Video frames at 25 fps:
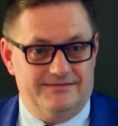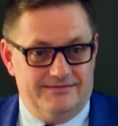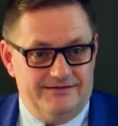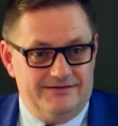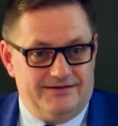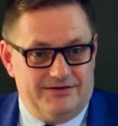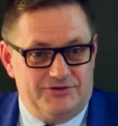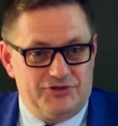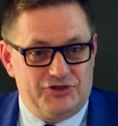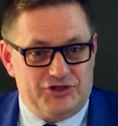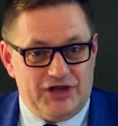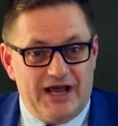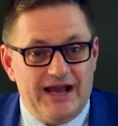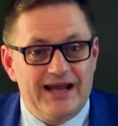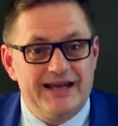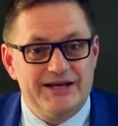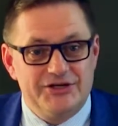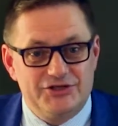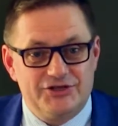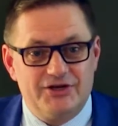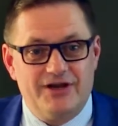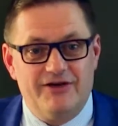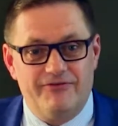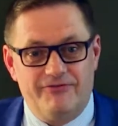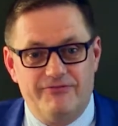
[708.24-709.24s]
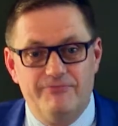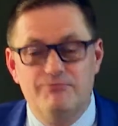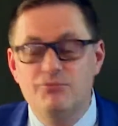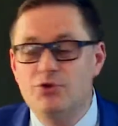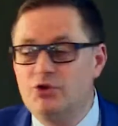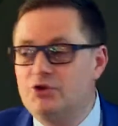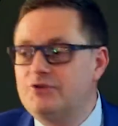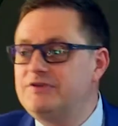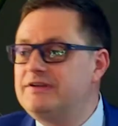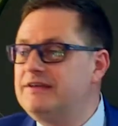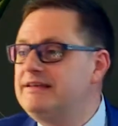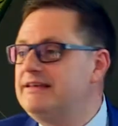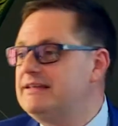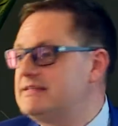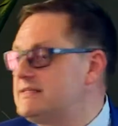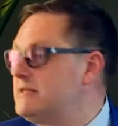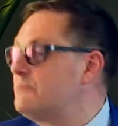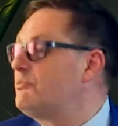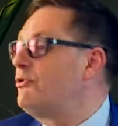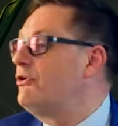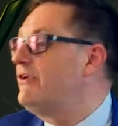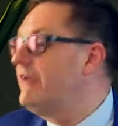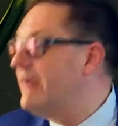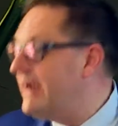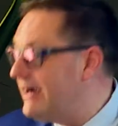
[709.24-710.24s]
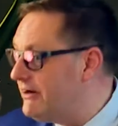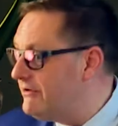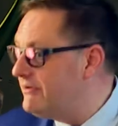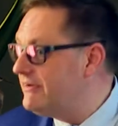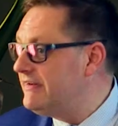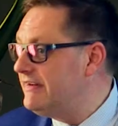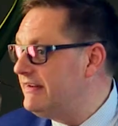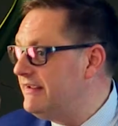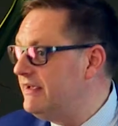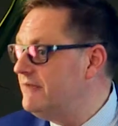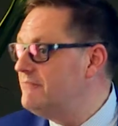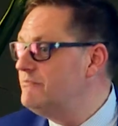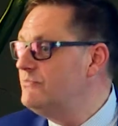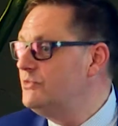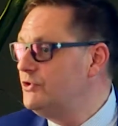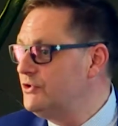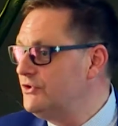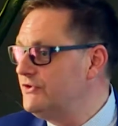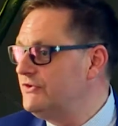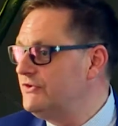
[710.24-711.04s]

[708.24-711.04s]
The challenge of multidisciplinarity and